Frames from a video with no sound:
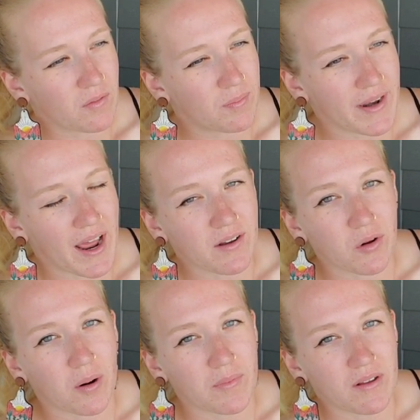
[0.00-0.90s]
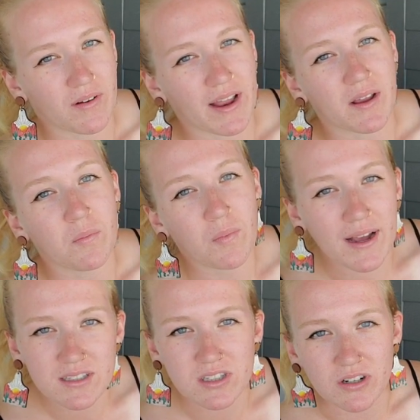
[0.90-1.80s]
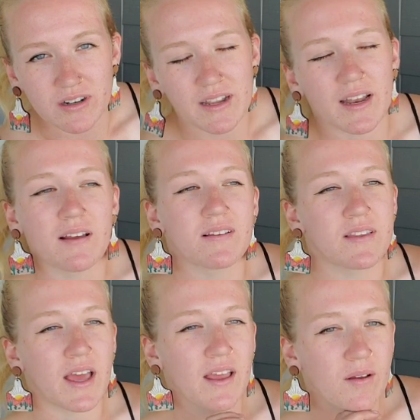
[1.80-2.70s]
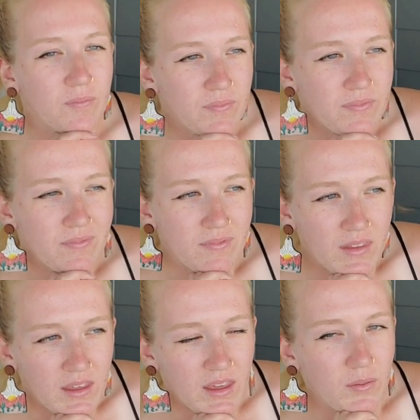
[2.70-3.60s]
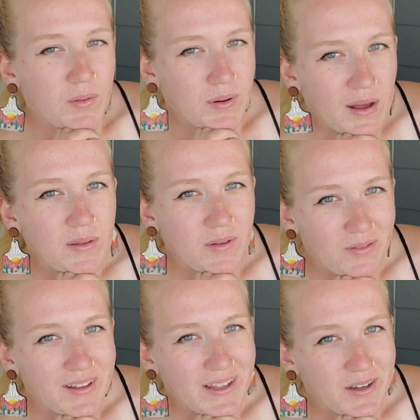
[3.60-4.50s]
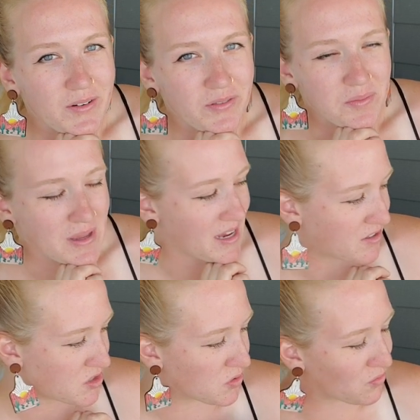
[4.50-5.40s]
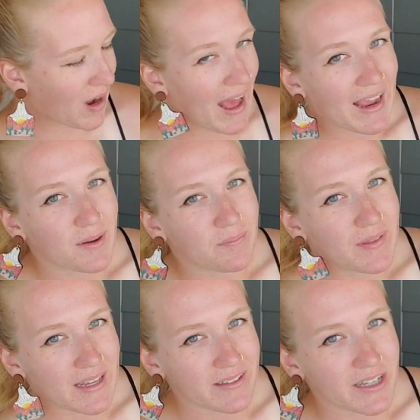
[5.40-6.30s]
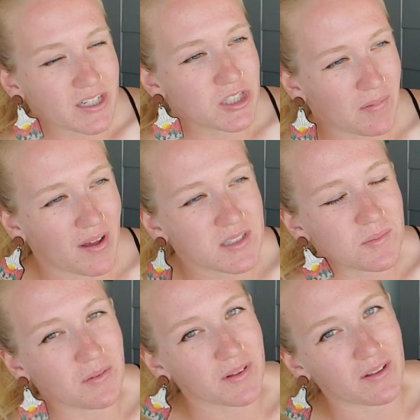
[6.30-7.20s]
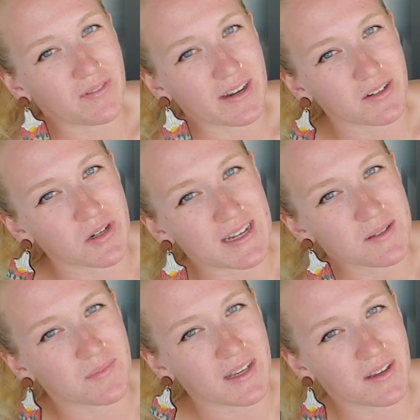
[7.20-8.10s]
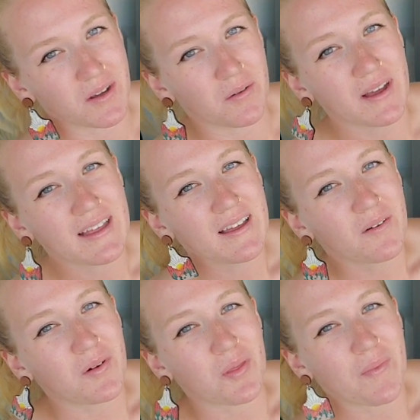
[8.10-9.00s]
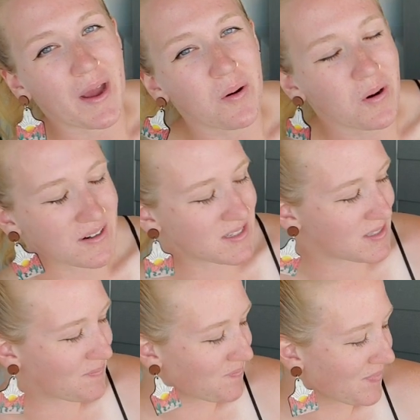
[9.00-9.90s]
But I normally ride him Western. And I was like, it would probably be really good for me to ride English. It would also be really fun to try something new with my horse.